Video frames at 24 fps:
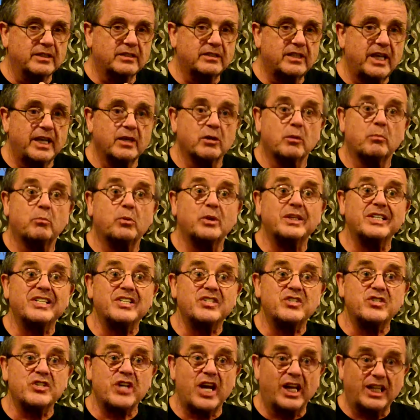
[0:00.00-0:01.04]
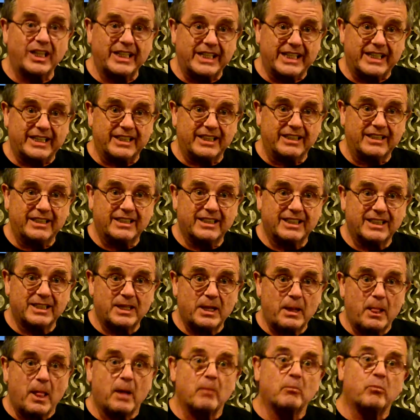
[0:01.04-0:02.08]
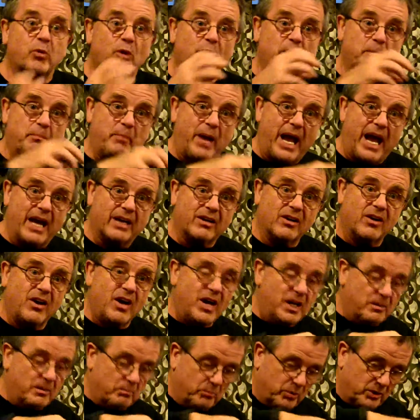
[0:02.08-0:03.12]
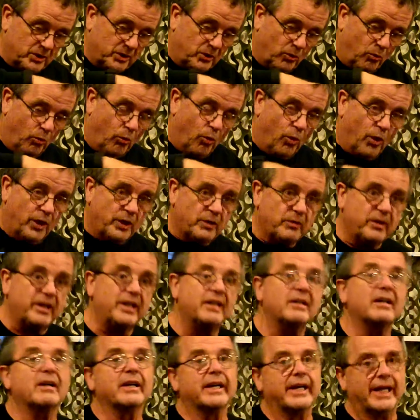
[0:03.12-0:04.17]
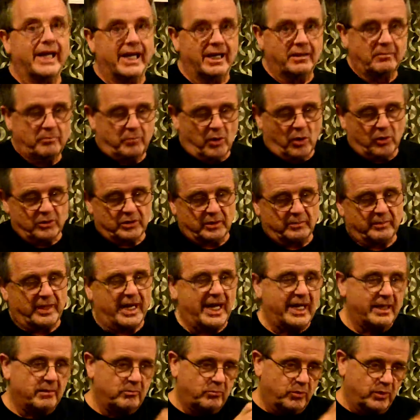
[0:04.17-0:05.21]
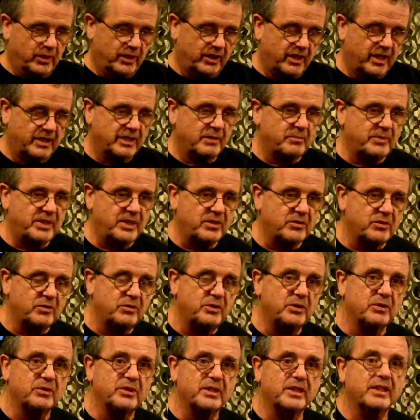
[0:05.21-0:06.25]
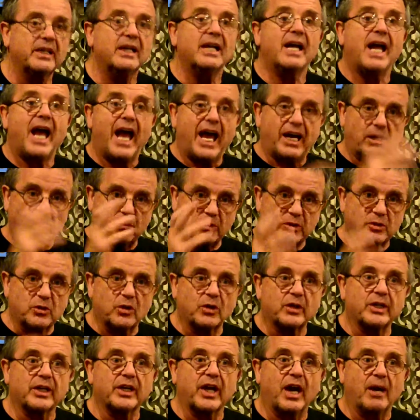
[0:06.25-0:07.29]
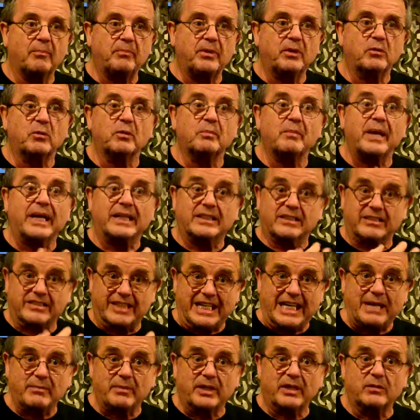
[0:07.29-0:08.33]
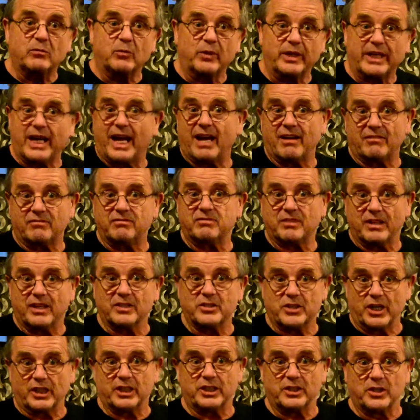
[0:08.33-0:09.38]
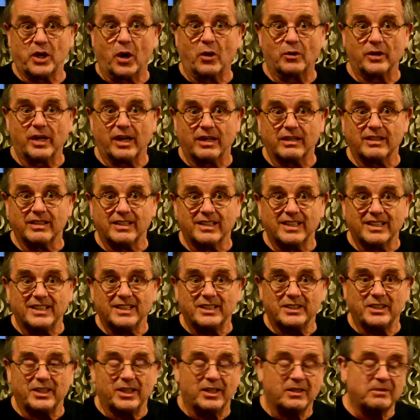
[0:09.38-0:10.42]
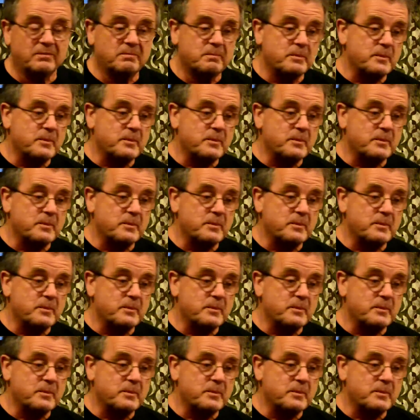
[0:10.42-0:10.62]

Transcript: center, put jelly in it, put it back on, put a little water in it, again, poke the bottom, put it on the B2 unit, and it would cook it up, and it would make steam it, and we'd have a jelly donut, you know.